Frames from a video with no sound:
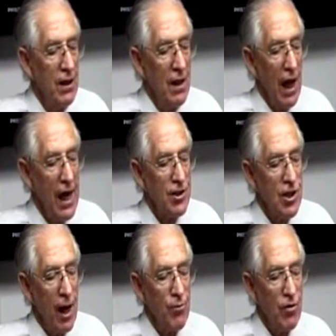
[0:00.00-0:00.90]
The last
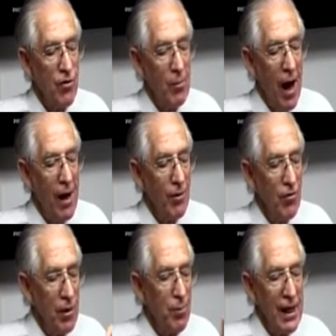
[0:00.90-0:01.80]
chapter of the Bible
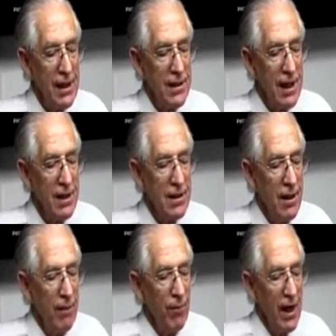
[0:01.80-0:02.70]
repeats this
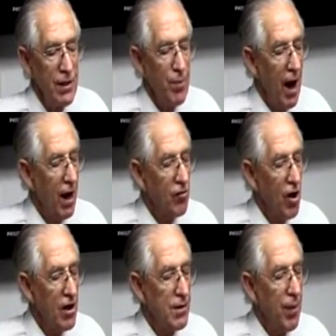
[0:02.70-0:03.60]
as part of
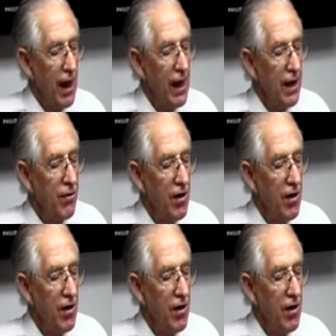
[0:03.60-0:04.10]
God's plan.